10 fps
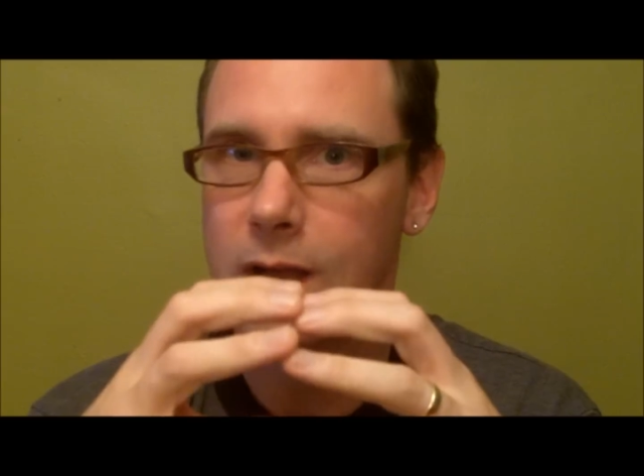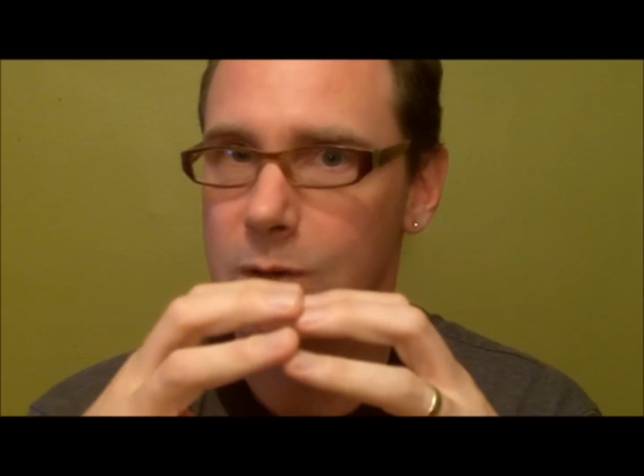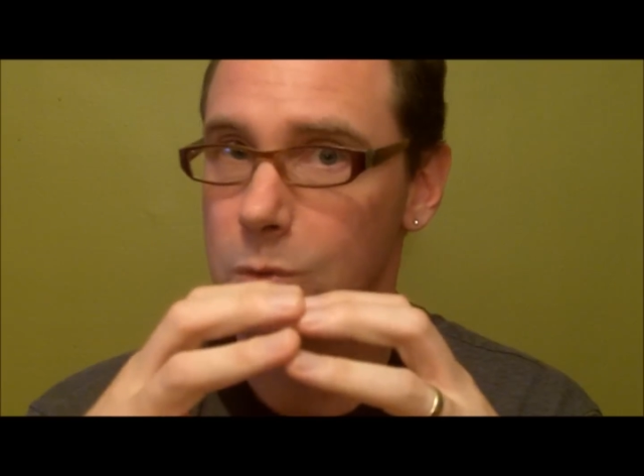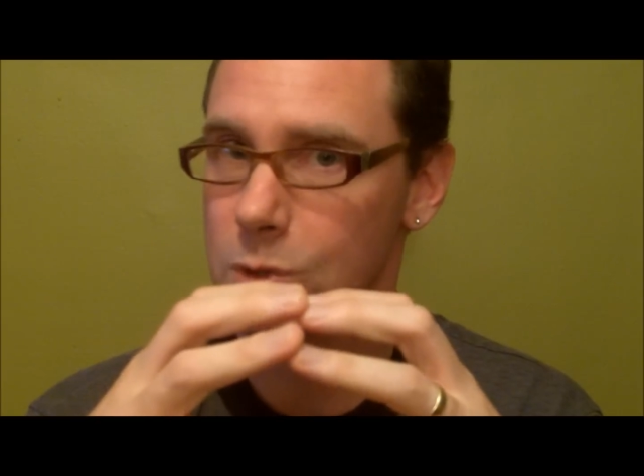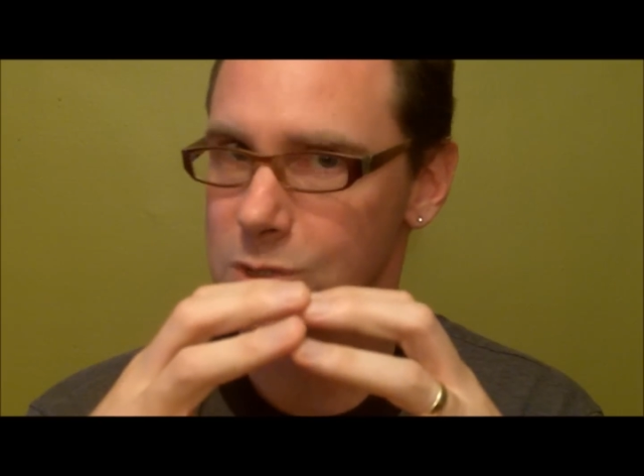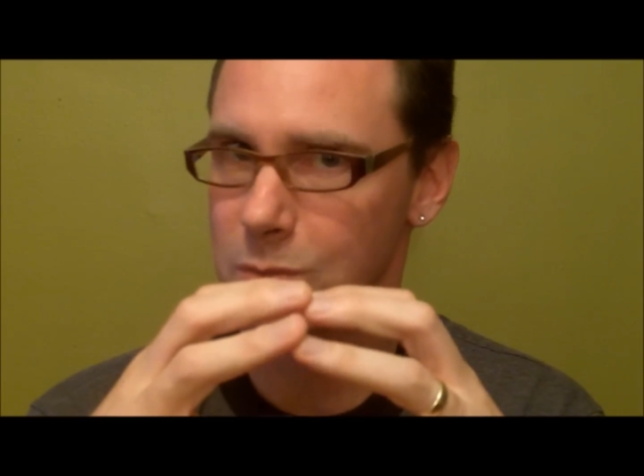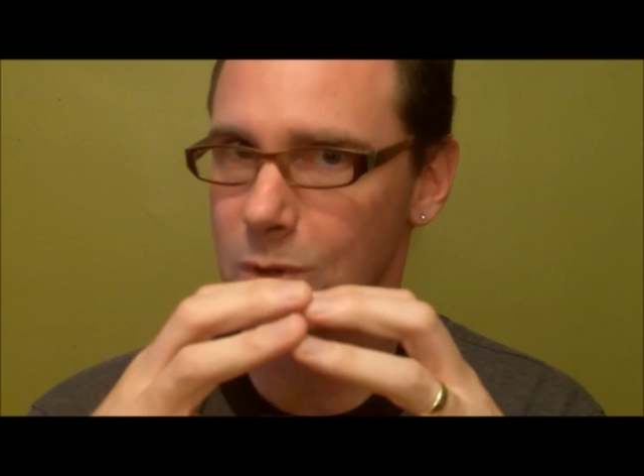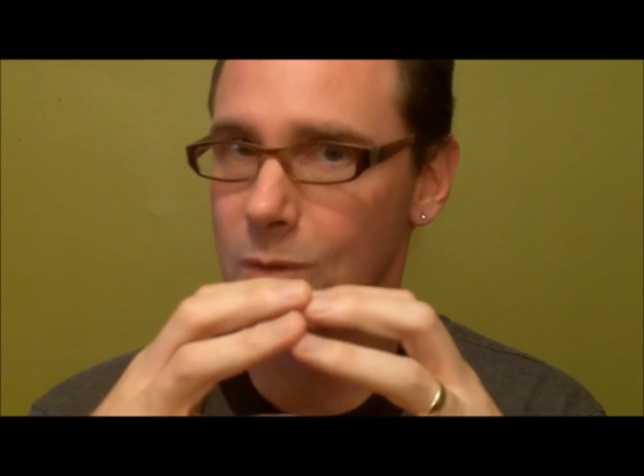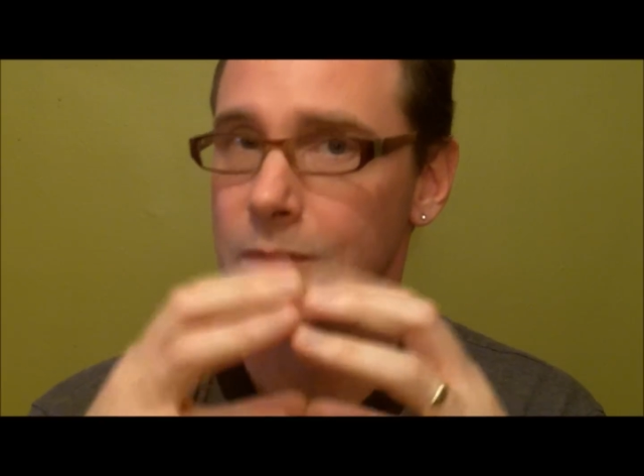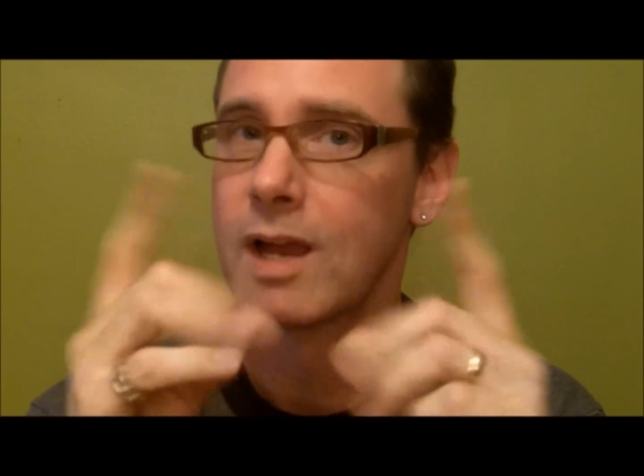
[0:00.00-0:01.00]

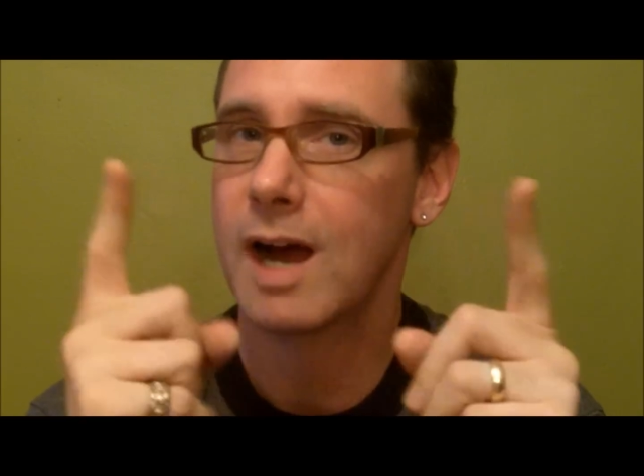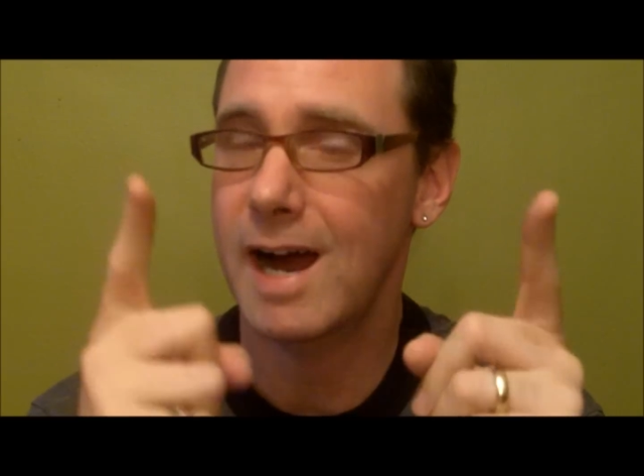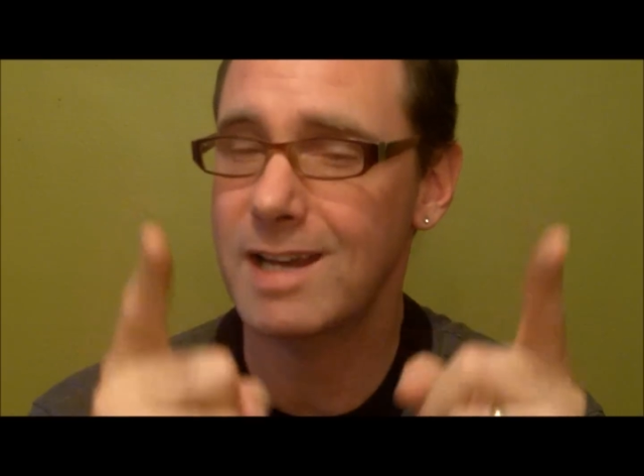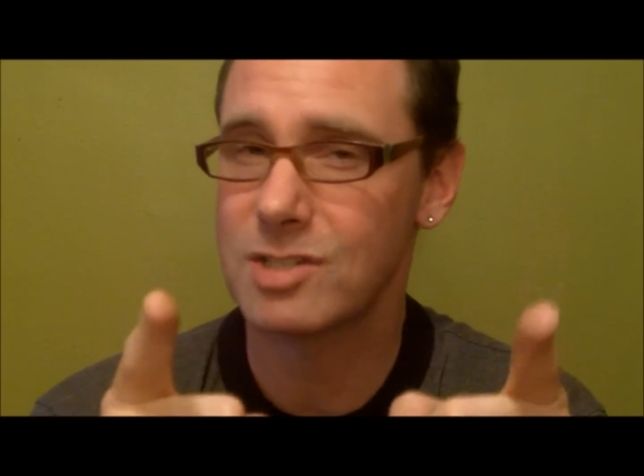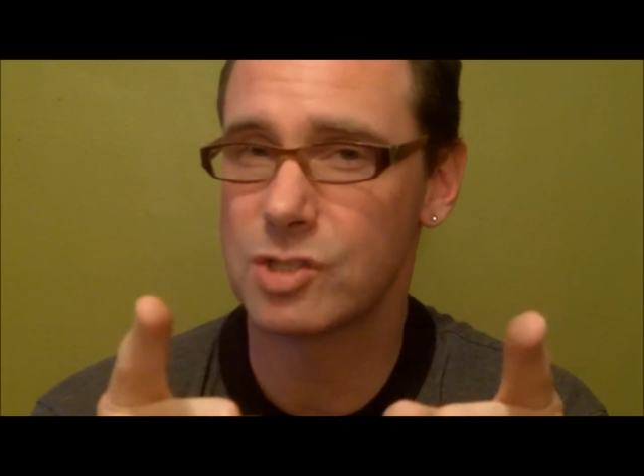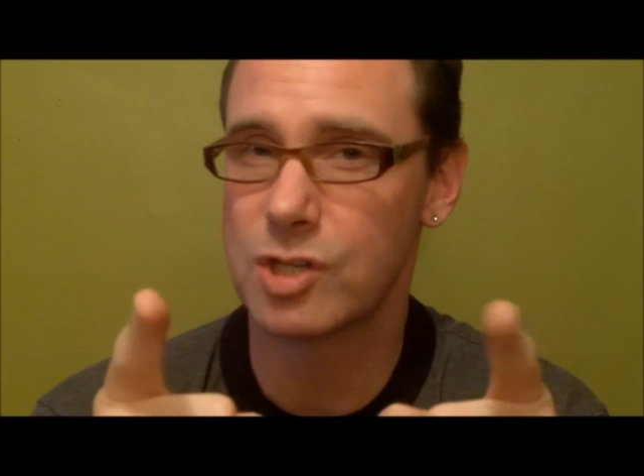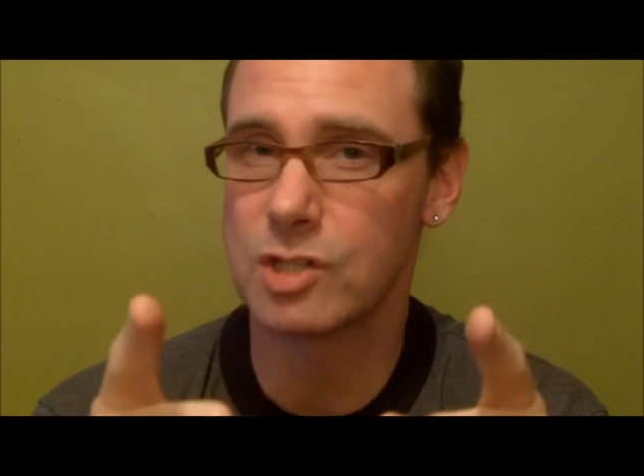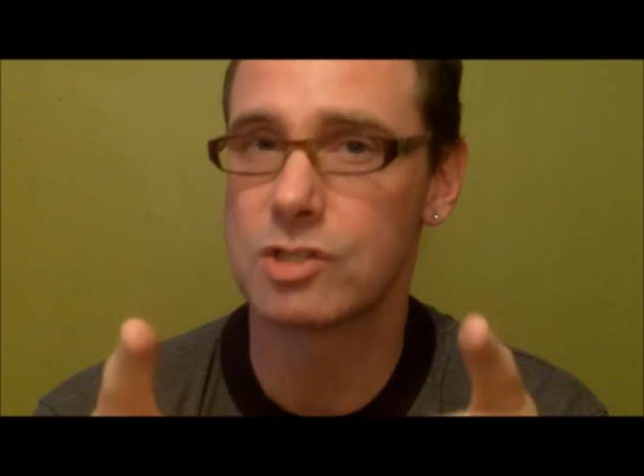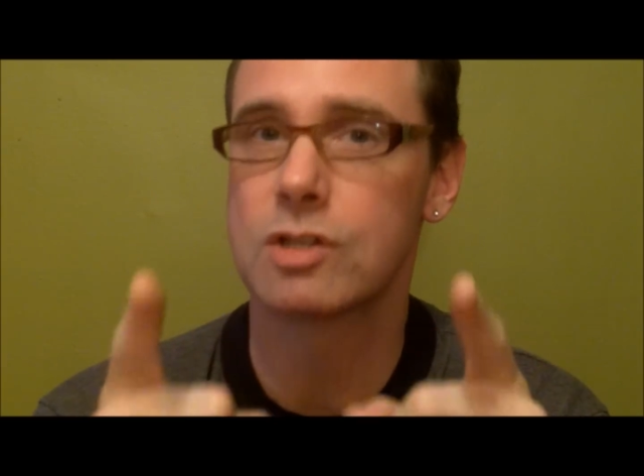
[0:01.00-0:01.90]
AdWordsable. I suggest